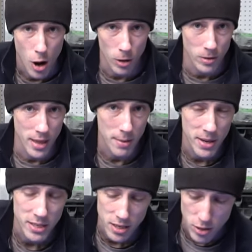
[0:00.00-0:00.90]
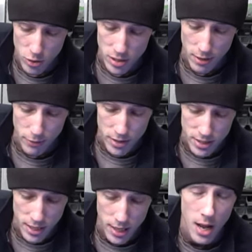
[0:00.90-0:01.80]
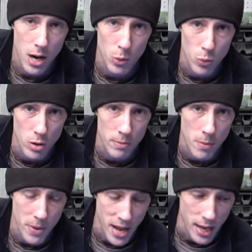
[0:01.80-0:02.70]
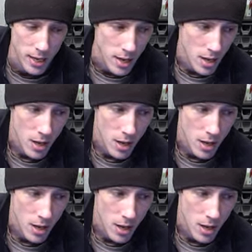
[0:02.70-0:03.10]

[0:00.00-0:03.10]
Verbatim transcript: All of that makes a huge difference in how warm a bag